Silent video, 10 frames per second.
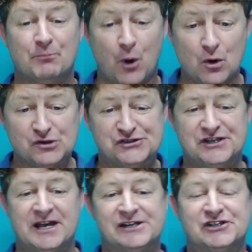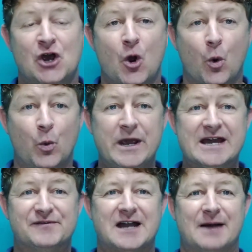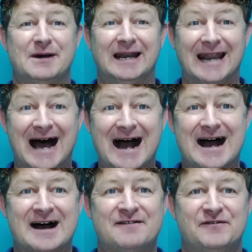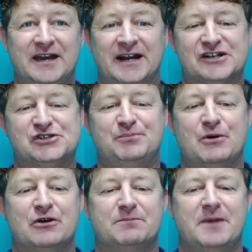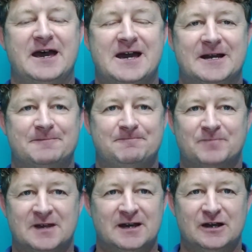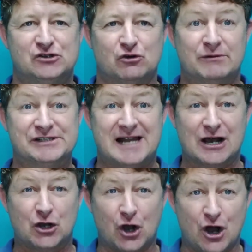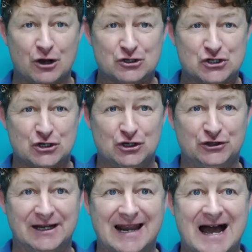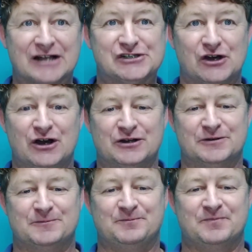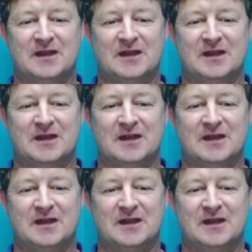Paul says, we have come alive in our spirit man. It's almost like God turned the lights on.